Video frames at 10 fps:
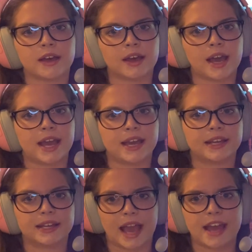
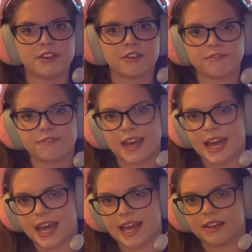I kind of
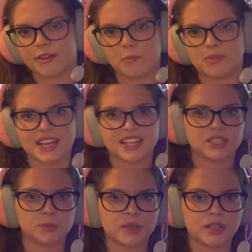had a
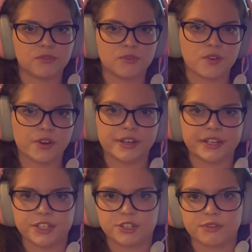placement for
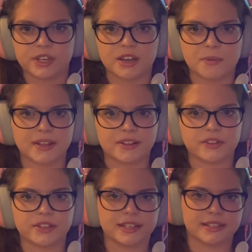each thing, but
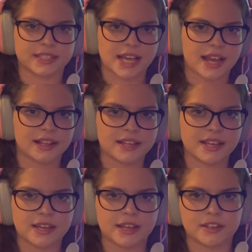not
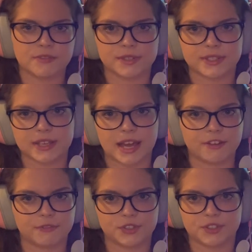exactly. It was kind
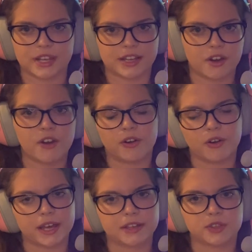of just like, oh,
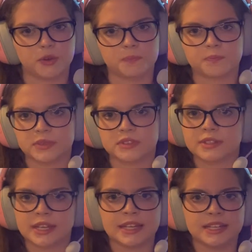okay, so
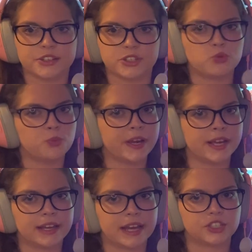here's
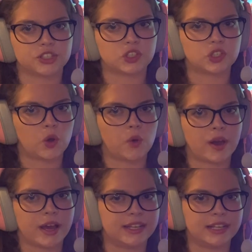spring. I just know
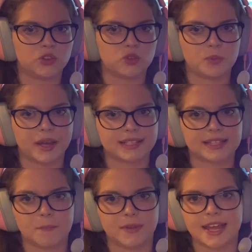I need to make
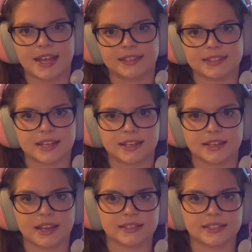some dents,
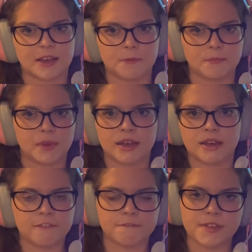and then some
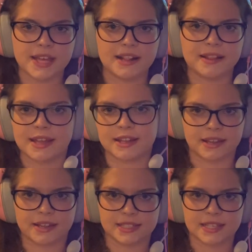field, and
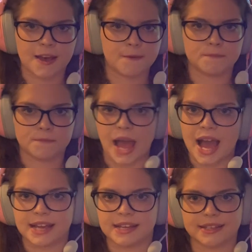then some
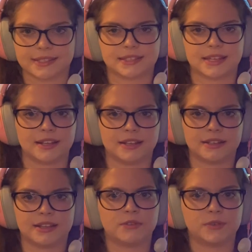ice,
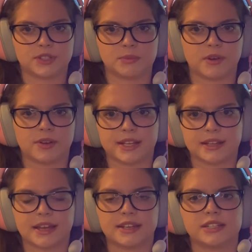and that was about it.
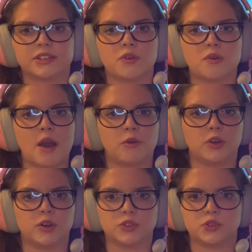I didn't know how
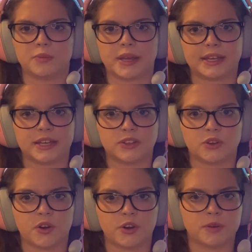long to make it,
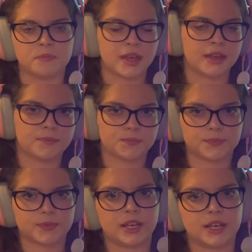or
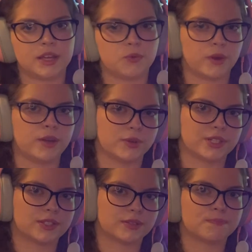it
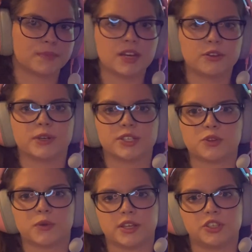was
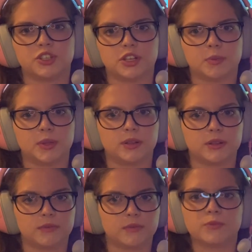questionable
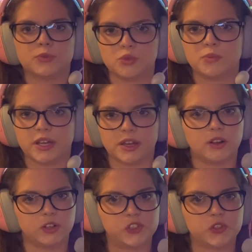to me
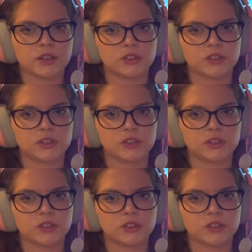also.